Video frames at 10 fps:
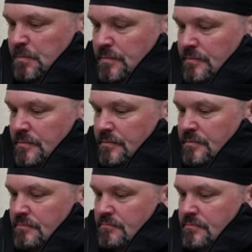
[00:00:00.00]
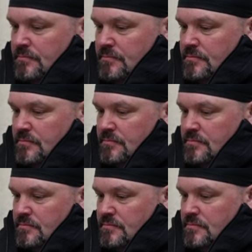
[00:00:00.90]

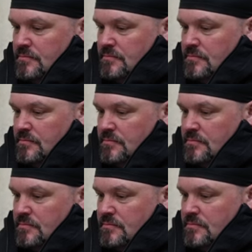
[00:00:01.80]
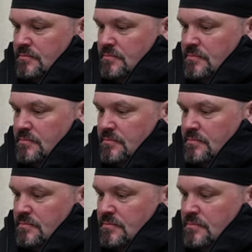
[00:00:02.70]

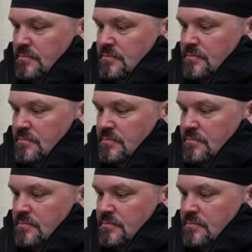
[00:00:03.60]
(not speaking)